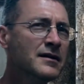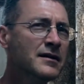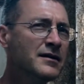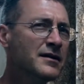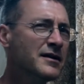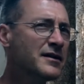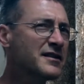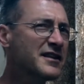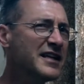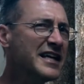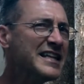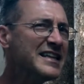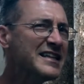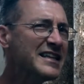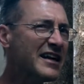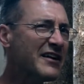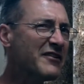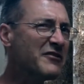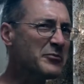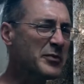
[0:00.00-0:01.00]
the thing
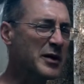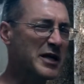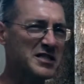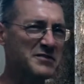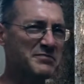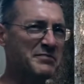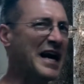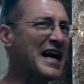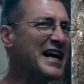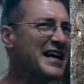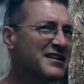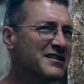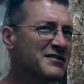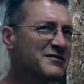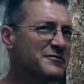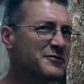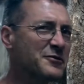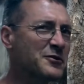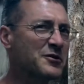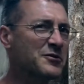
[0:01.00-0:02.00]
that everybody's buying
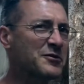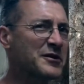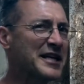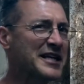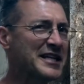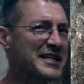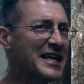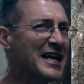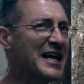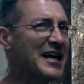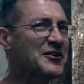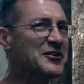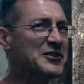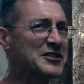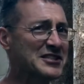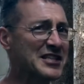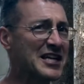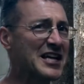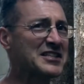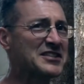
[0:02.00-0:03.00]
them for right now
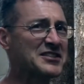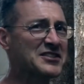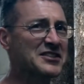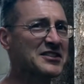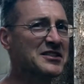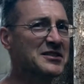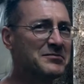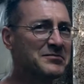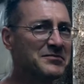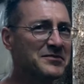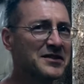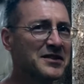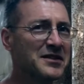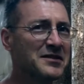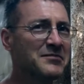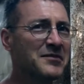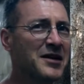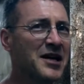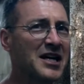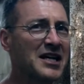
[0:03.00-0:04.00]
is actually the
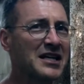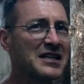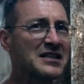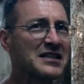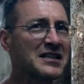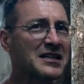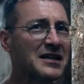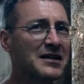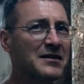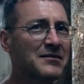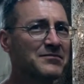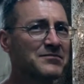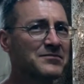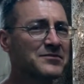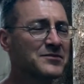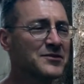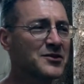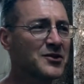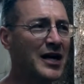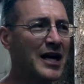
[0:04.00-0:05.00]
mock
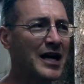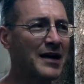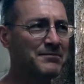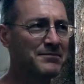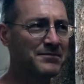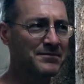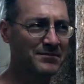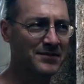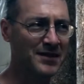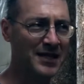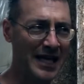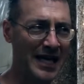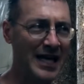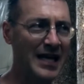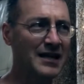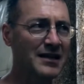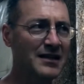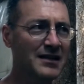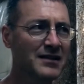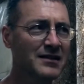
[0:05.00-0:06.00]
crab
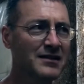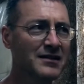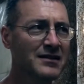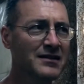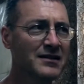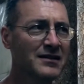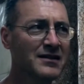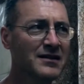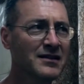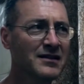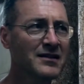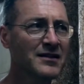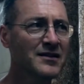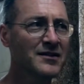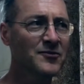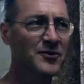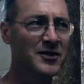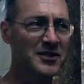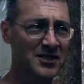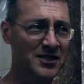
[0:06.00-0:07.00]
cake,
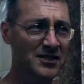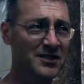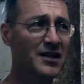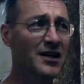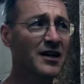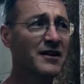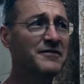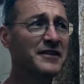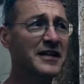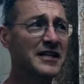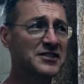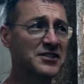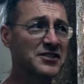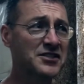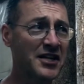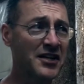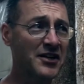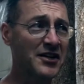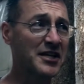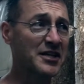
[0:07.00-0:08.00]
which is a
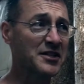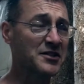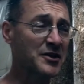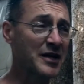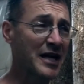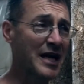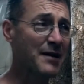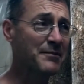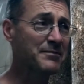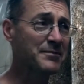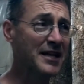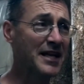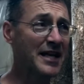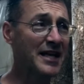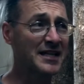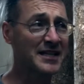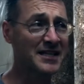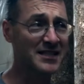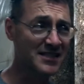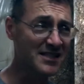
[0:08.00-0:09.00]
vegetarian crab
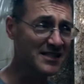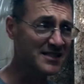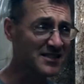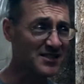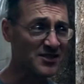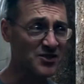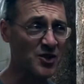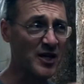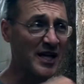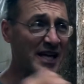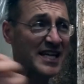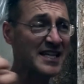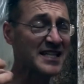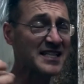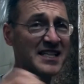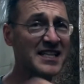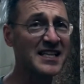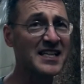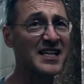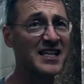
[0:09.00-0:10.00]
cake because it's
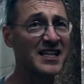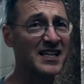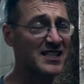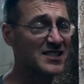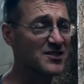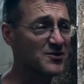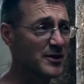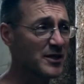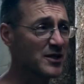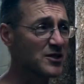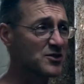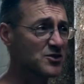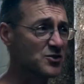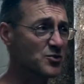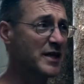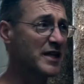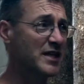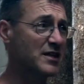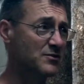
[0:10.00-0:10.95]
strandy and it's real sweet